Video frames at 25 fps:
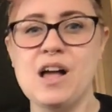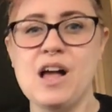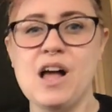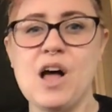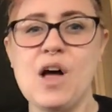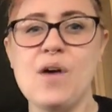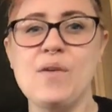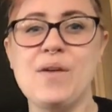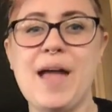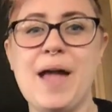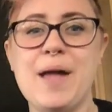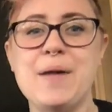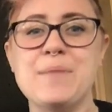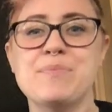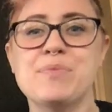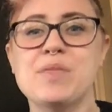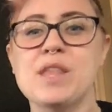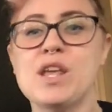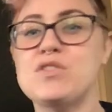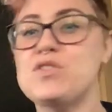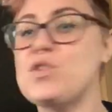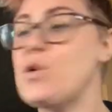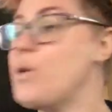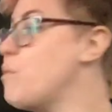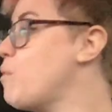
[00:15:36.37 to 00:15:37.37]
Okay,
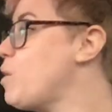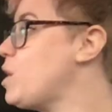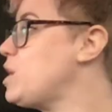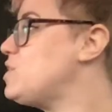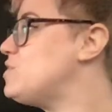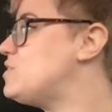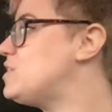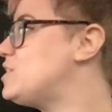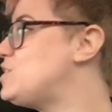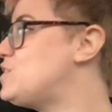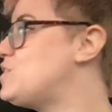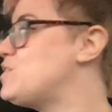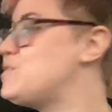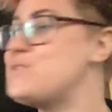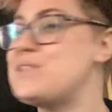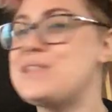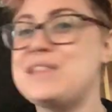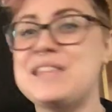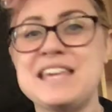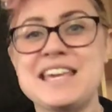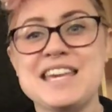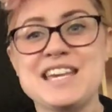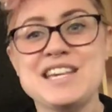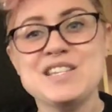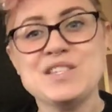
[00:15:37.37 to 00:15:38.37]
so I want you to do
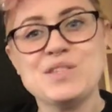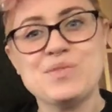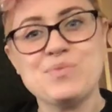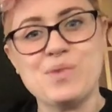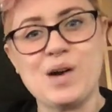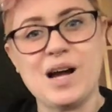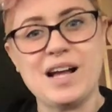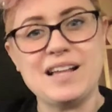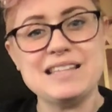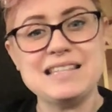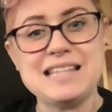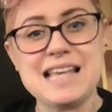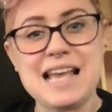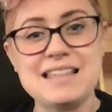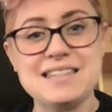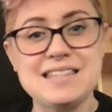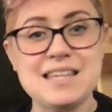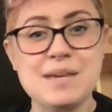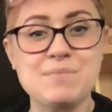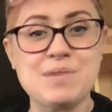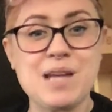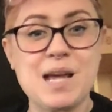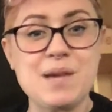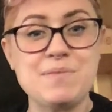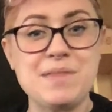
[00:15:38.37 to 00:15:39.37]
these ones, and
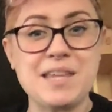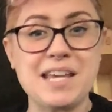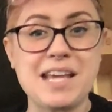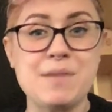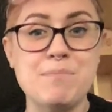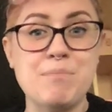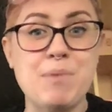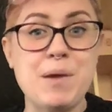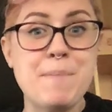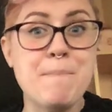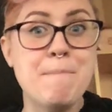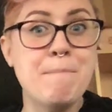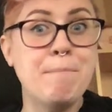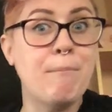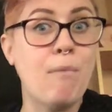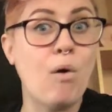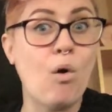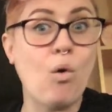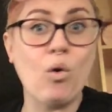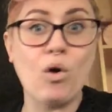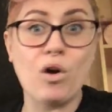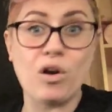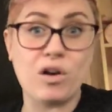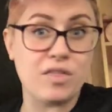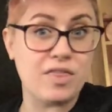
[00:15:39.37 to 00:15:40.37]
sometimes it can be
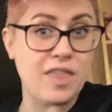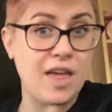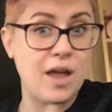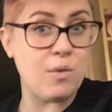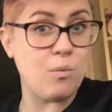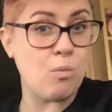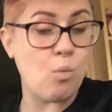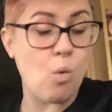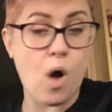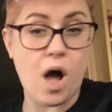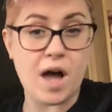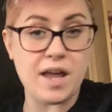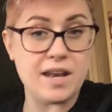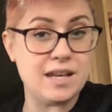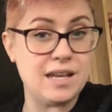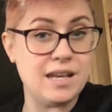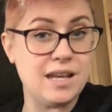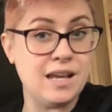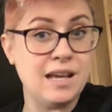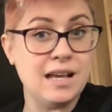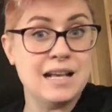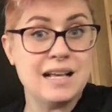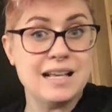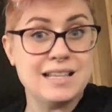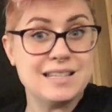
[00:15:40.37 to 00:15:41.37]
more than one
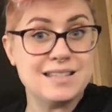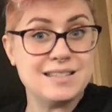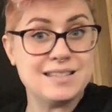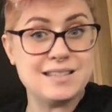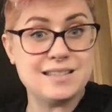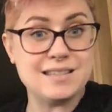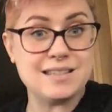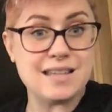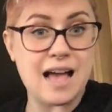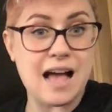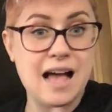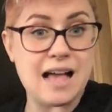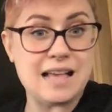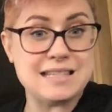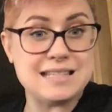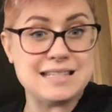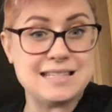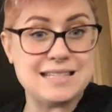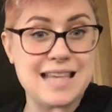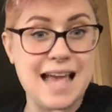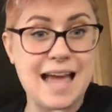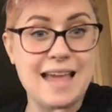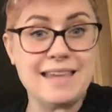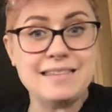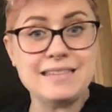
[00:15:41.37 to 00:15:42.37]

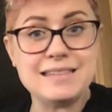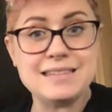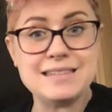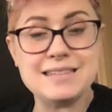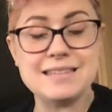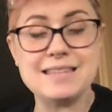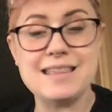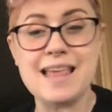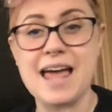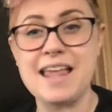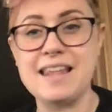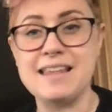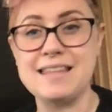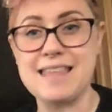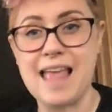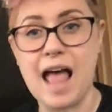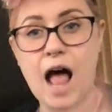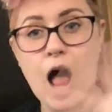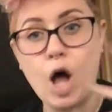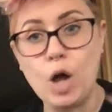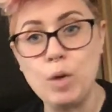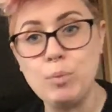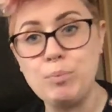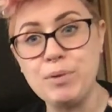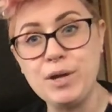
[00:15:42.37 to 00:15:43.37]
sense that is
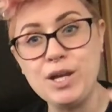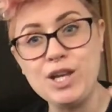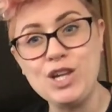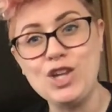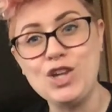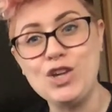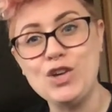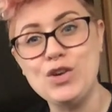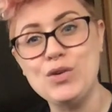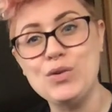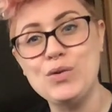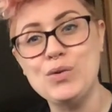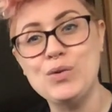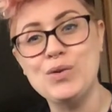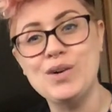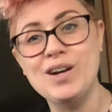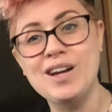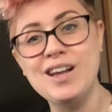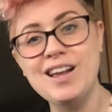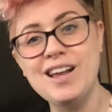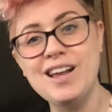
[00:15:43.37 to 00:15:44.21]
helping you